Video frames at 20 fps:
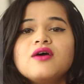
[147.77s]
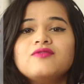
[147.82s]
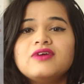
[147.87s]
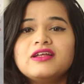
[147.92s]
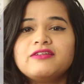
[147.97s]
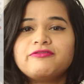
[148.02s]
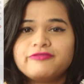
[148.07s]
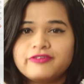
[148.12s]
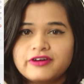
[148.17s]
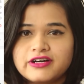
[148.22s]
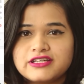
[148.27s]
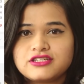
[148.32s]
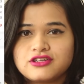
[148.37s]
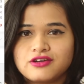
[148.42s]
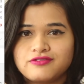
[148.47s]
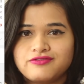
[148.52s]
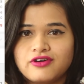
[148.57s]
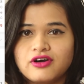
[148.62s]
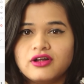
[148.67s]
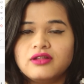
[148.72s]
Well, first
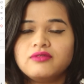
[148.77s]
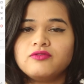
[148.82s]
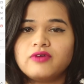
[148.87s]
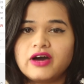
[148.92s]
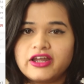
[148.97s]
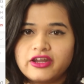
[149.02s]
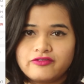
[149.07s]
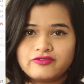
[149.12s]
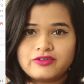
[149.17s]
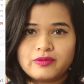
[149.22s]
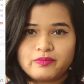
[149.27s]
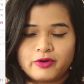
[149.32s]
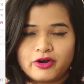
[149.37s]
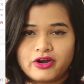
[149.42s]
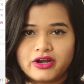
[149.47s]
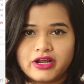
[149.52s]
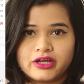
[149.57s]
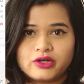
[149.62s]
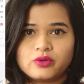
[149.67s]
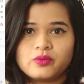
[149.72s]
of all, one of the
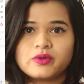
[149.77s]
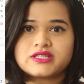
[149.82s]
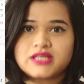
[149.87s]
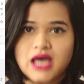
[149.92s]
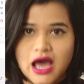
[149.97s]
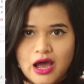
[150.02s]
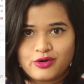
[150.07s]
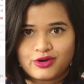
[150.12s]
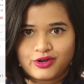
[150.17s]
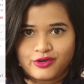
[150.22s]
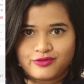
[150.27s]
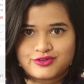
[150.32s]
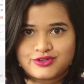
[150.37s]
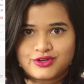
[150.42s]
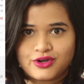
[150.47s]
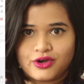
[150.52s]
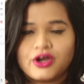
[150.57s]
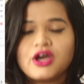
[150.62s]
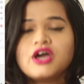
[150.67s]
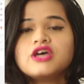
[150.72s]
product was out of
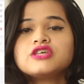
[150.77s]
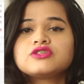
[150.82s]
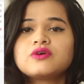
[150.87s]
stock.